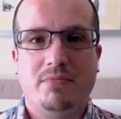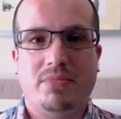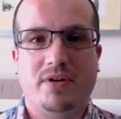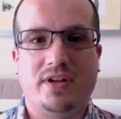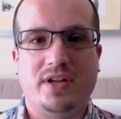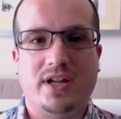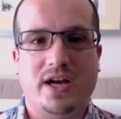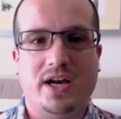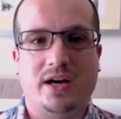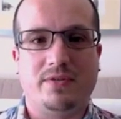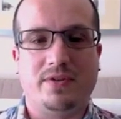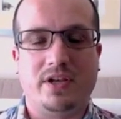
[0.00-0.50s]

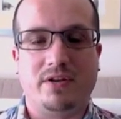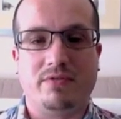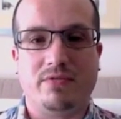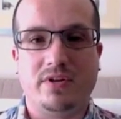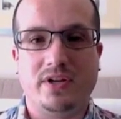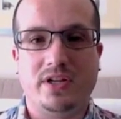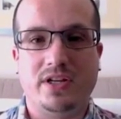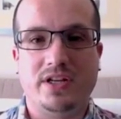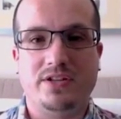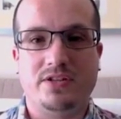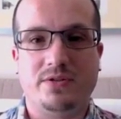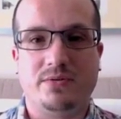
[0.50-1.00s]
But now they're
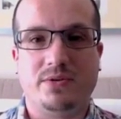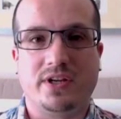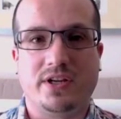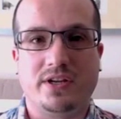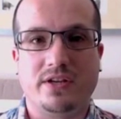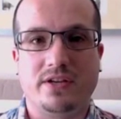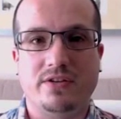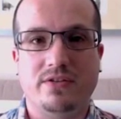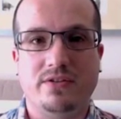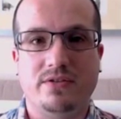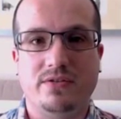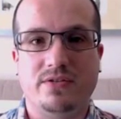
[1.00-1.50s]
really
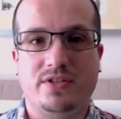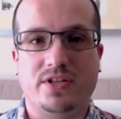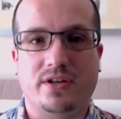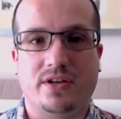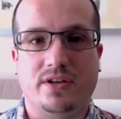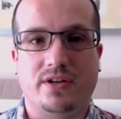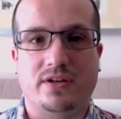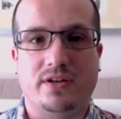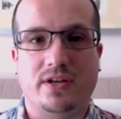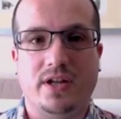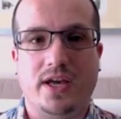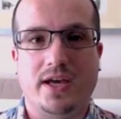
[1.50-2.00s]
doing a
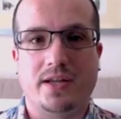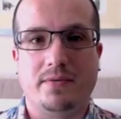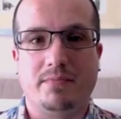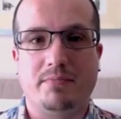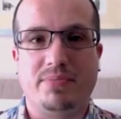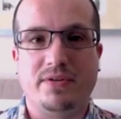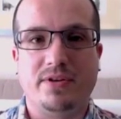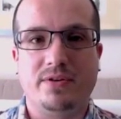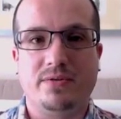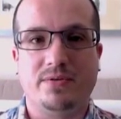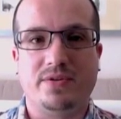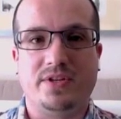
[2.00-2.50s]
U-turn
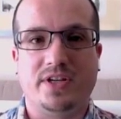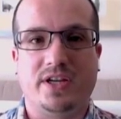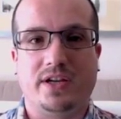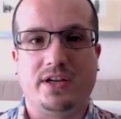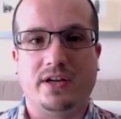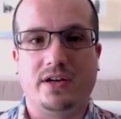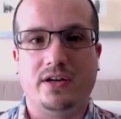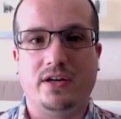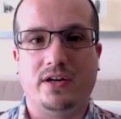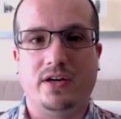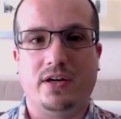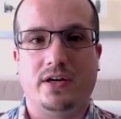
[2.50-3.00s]
and
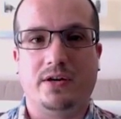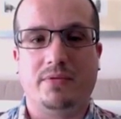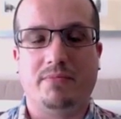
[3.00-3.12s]
building